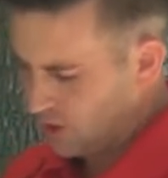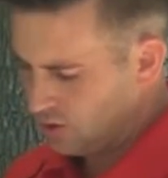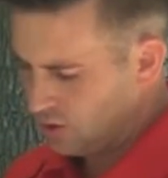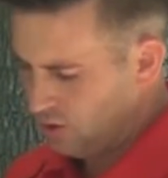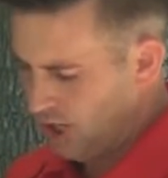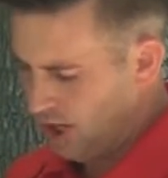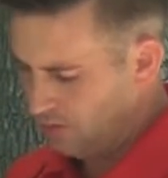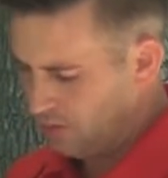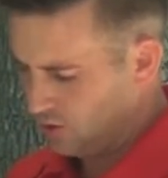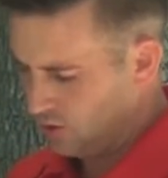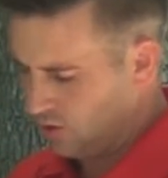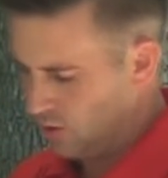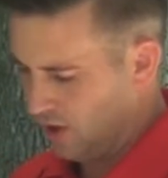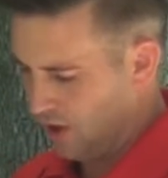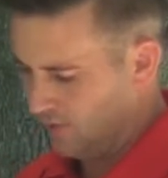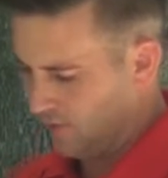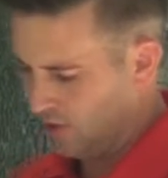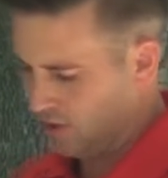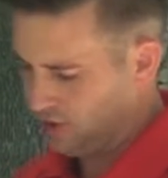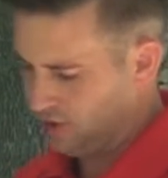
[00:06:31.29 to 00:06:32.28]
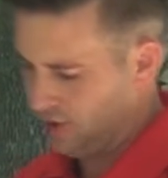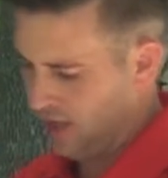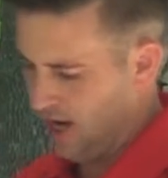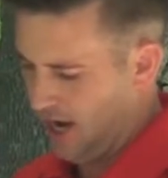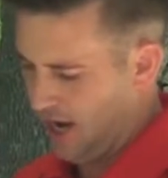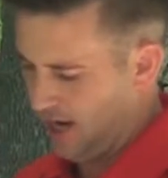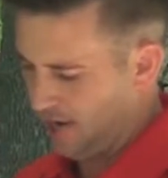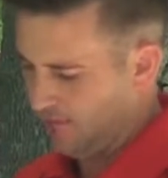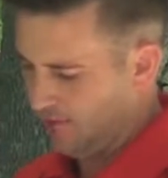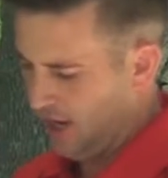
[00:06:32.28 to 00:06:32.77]
Chapter 20, verse
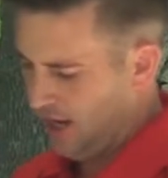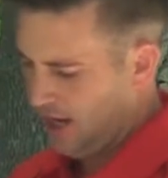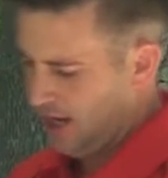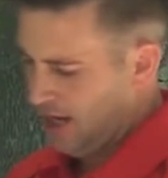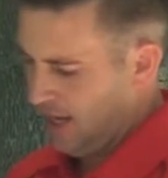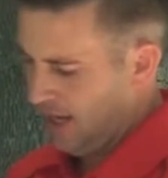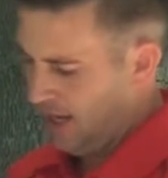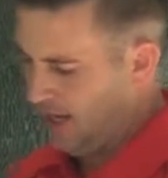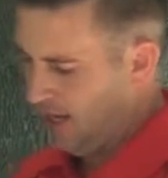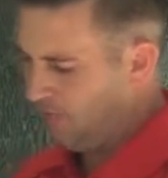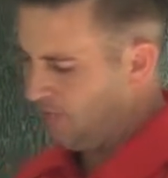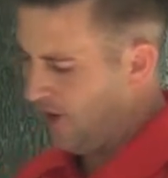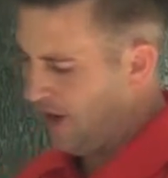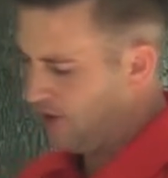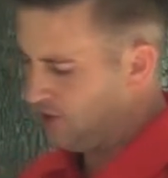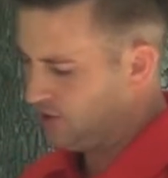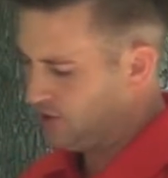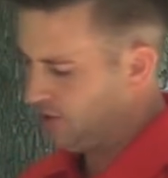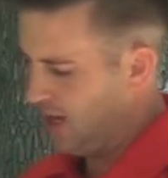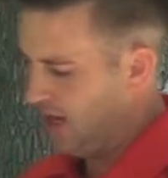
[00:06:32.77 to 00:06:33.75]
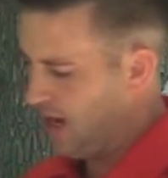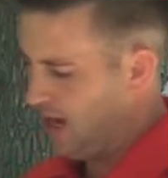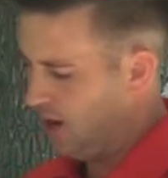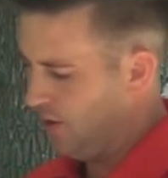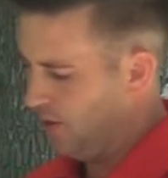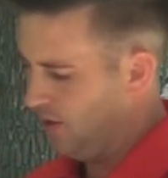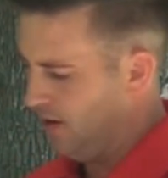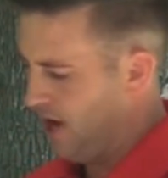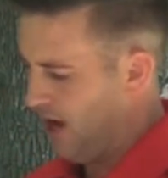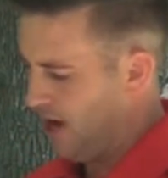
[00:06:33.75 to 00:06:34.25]
9. And if I say I
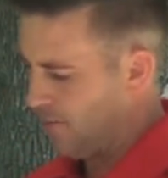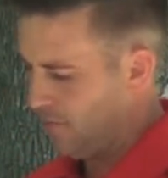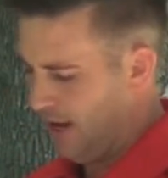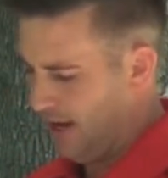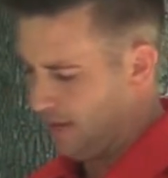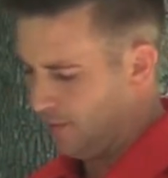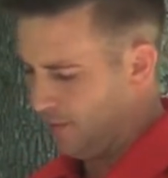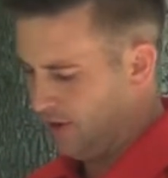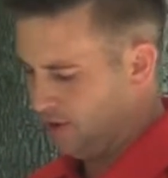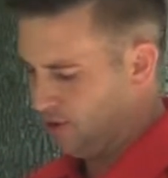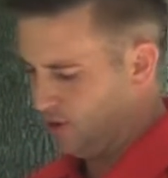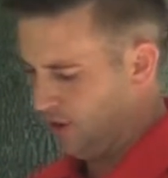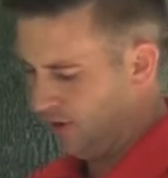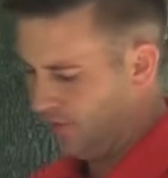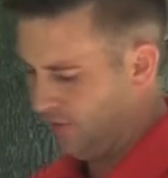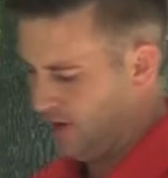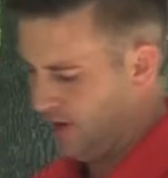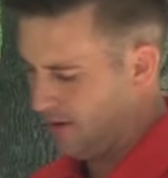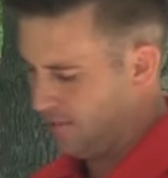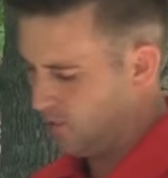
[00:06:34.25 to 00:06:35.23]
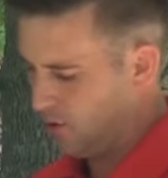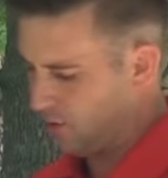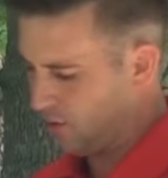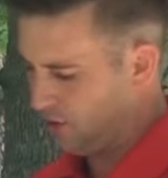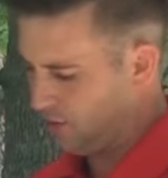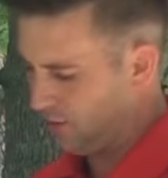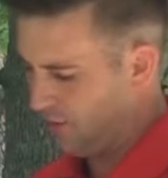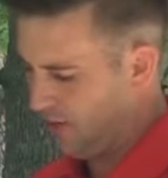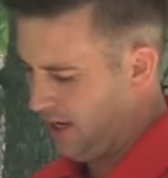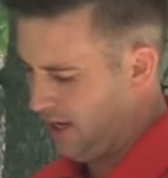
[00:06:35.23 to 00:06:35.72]
will not make mention of him, nor
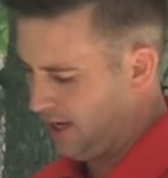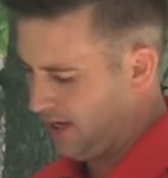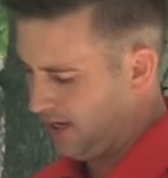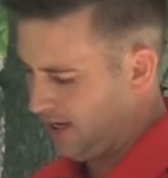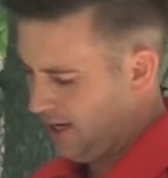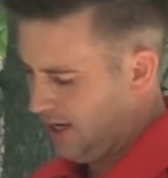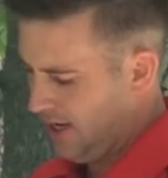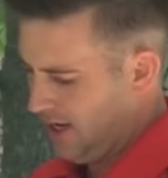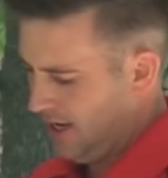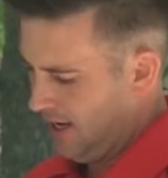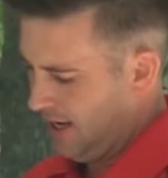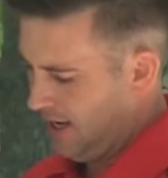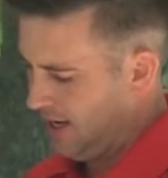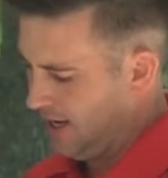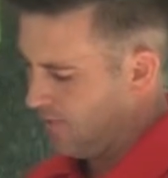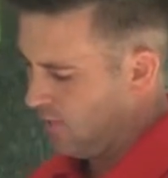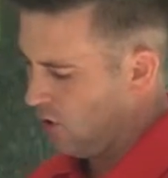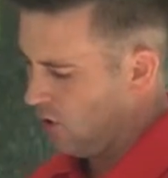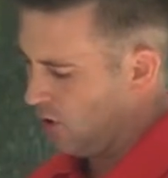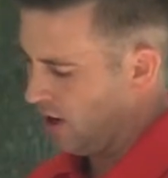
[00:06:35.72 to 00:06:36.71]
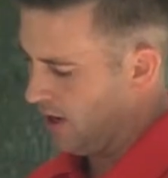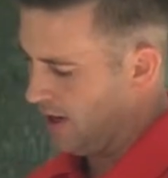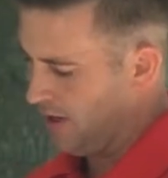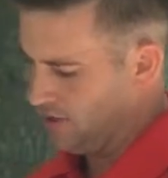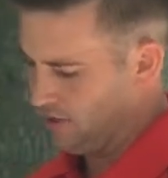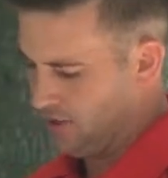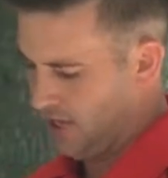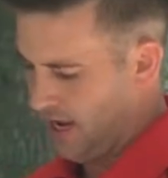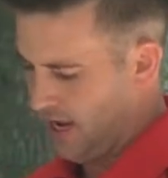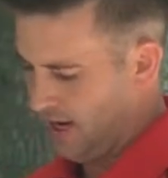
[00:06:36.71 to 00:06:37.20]
speak any more in
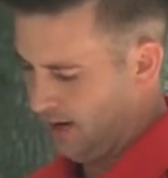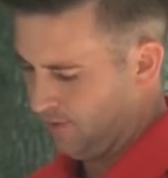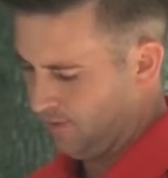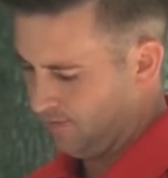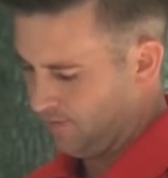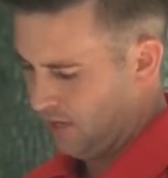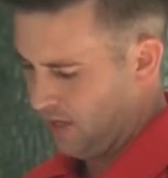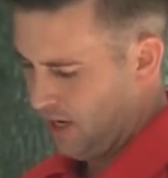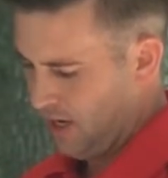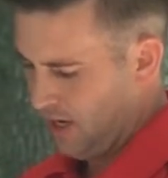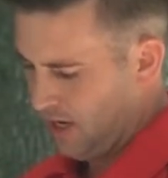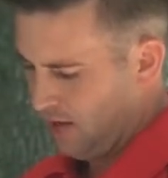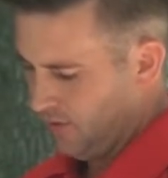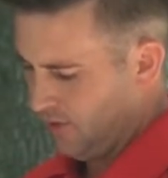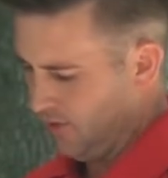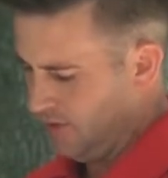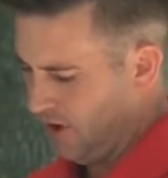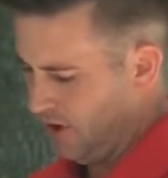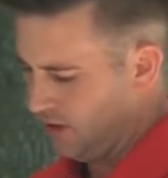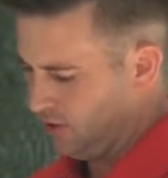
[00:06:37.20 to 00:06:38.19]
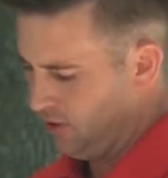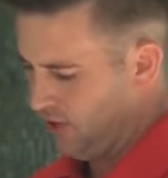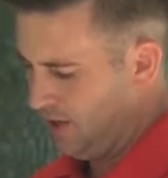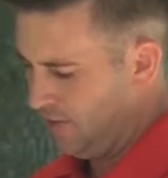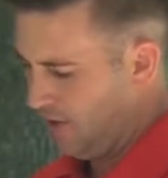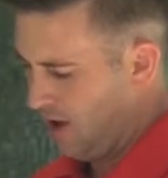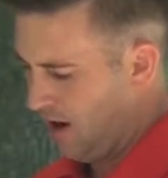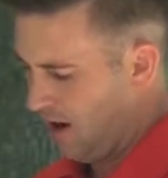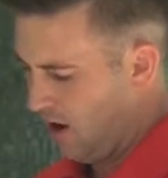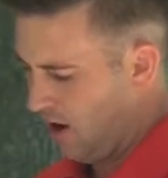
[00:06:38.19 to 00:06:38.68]
his name, then there is
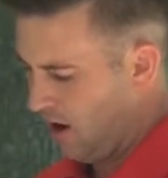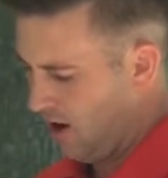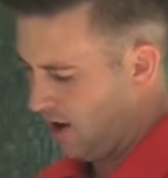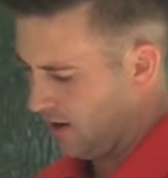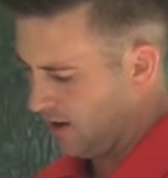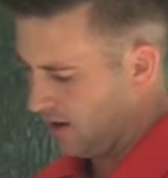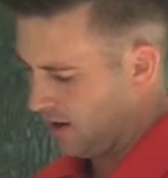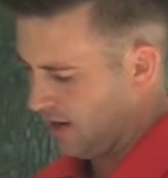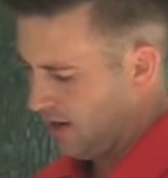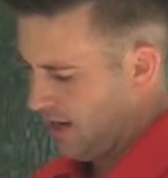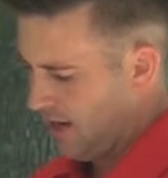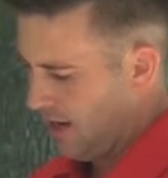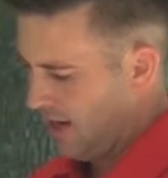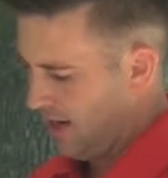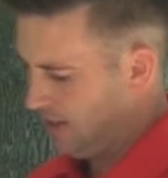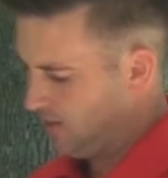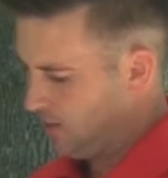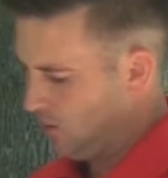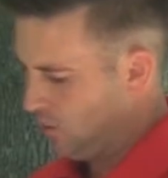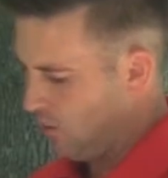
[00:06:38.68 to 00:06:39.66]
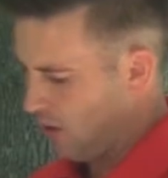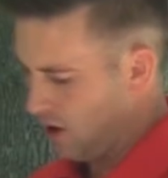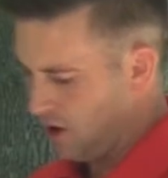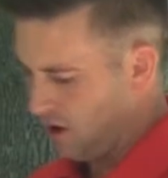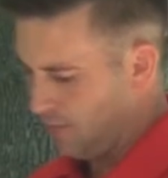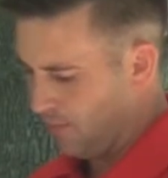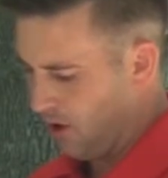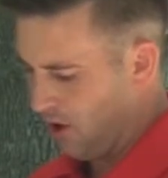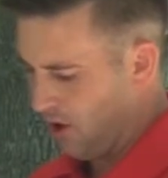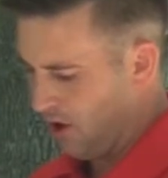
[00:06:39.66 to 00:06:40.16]
in my heart, as it were,
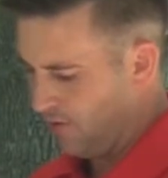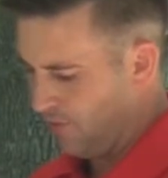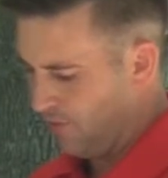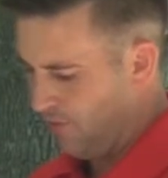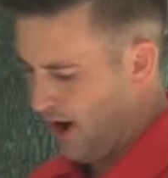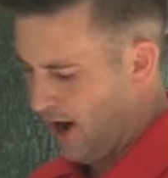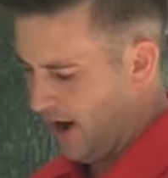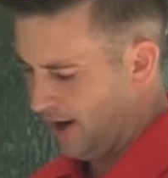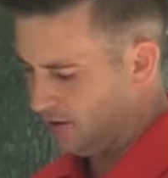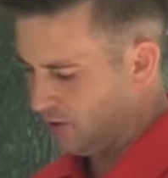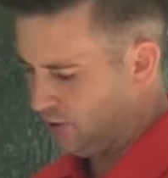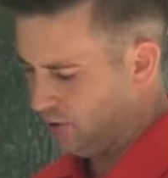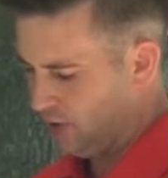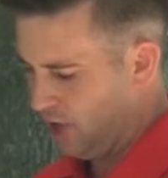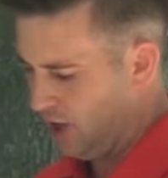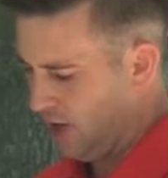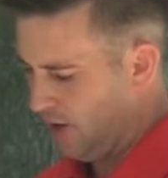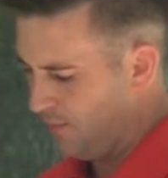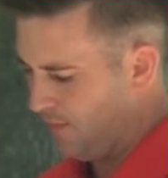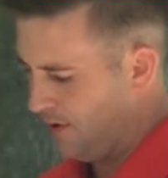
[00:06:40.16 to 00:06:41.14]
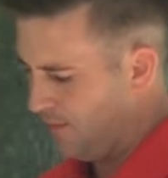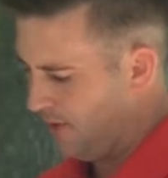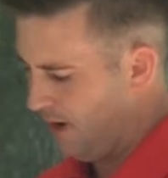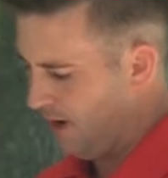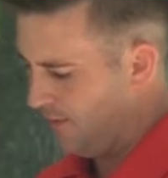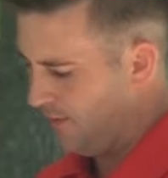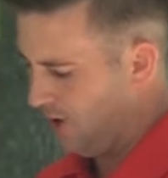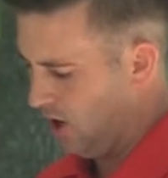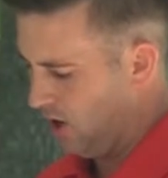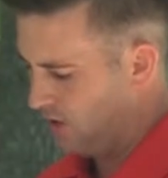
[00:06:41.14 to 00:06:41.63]
a burning fire shut up in
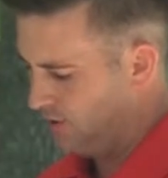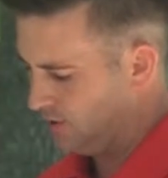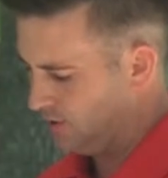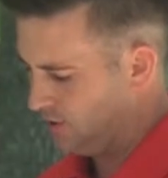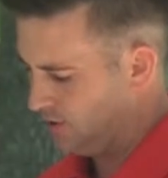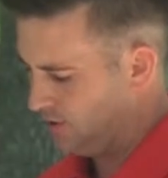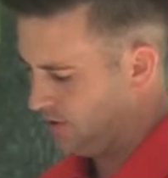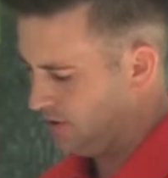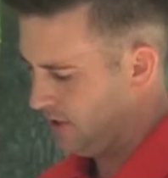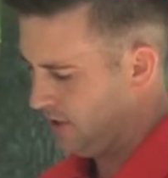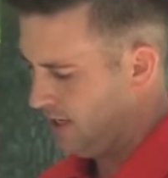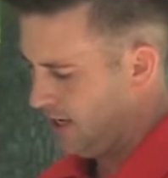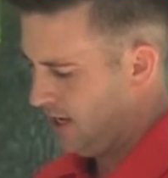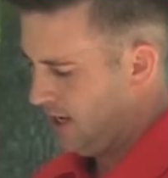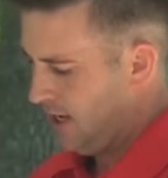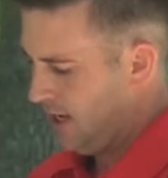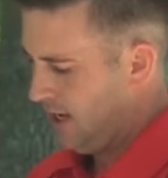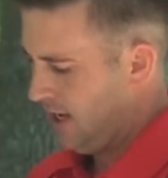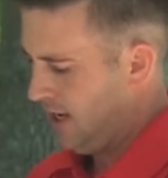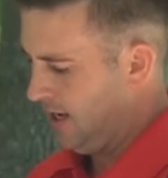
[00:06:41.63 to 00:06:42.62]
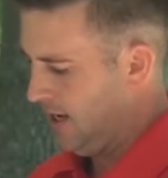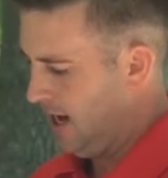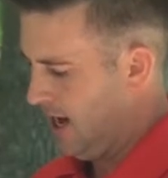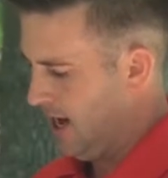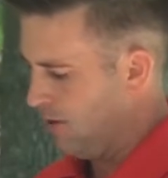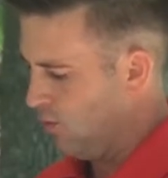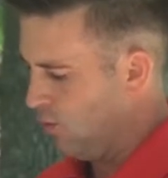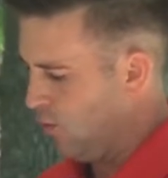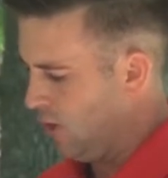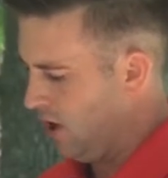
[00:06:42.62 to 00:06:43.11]
my bones. And
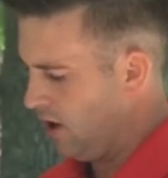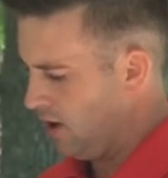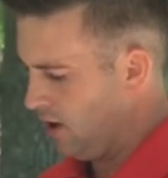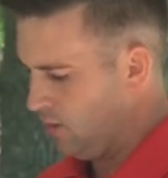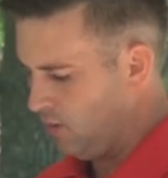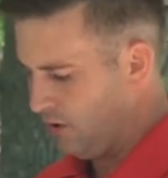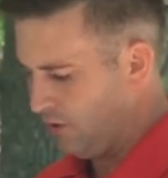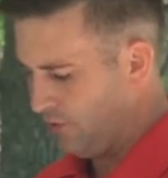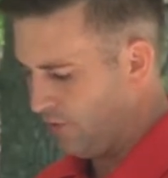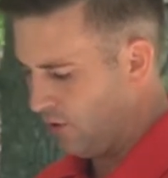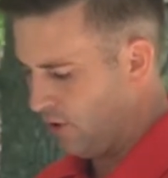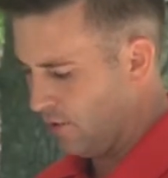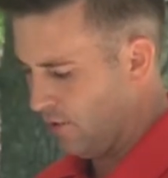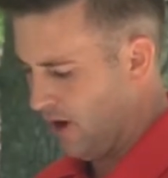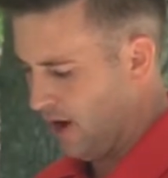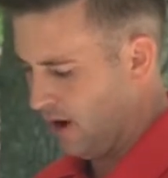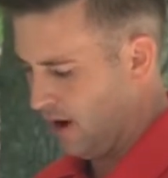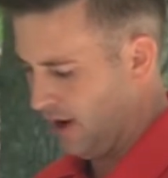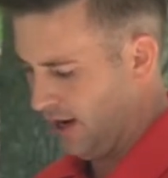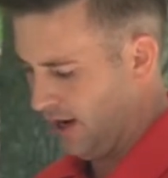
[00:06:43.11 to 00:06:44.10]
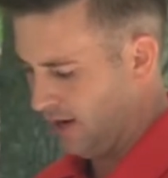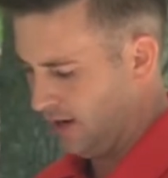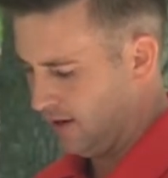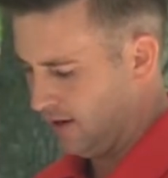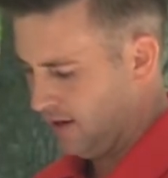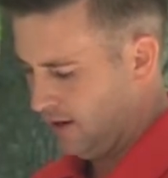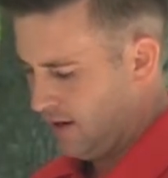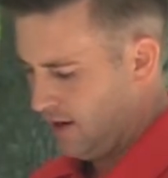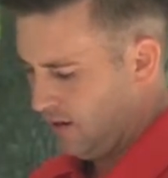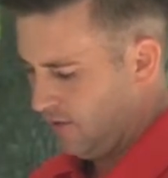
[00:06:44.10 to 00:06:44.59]
I am weary with forbearing,
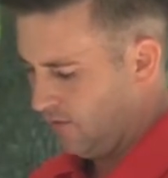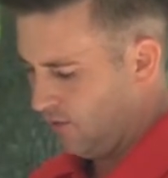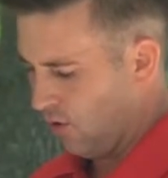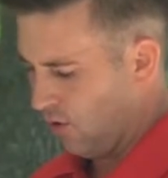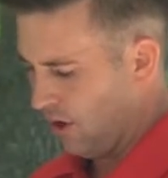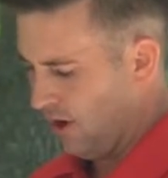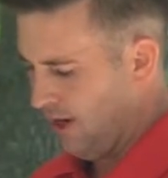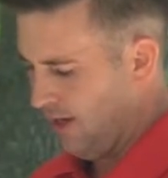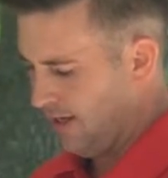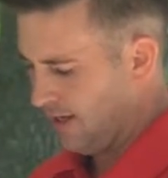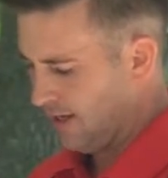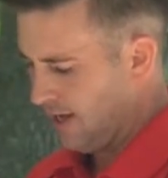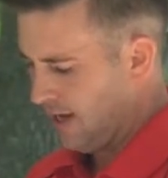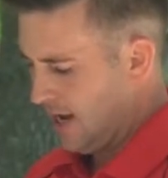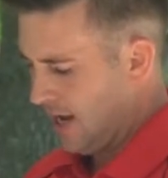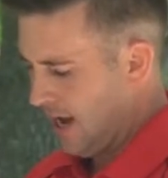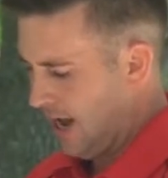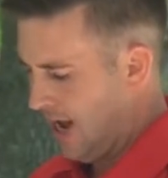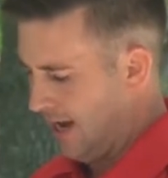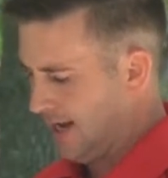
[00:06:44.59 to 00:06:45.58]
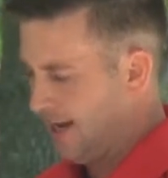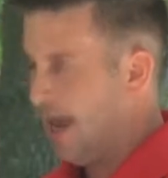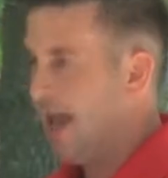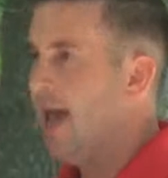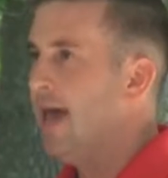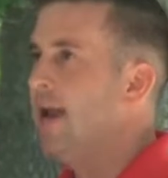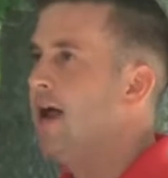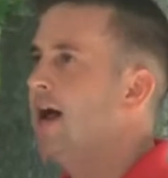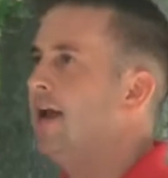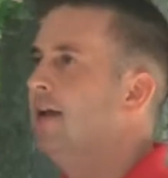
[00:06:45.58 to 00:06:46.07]
for it I
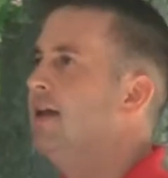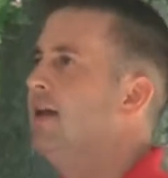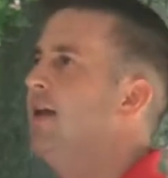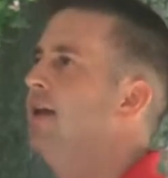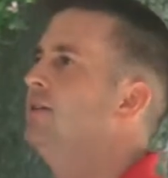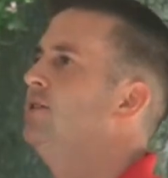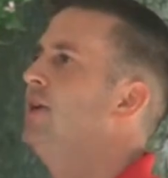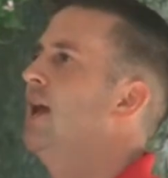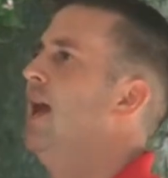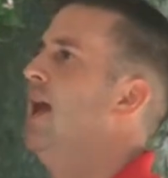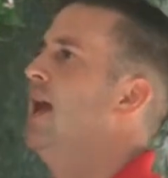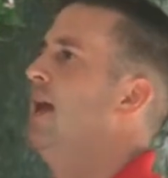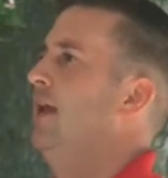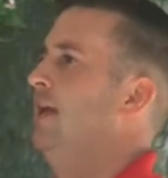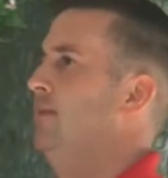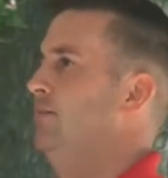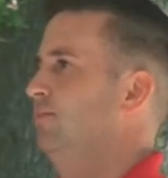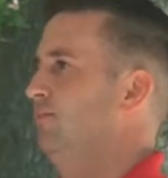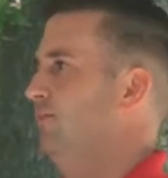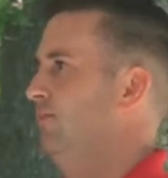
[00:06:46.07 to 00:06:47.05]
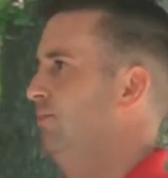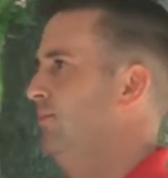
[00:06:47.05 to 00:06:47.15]
cannot contain.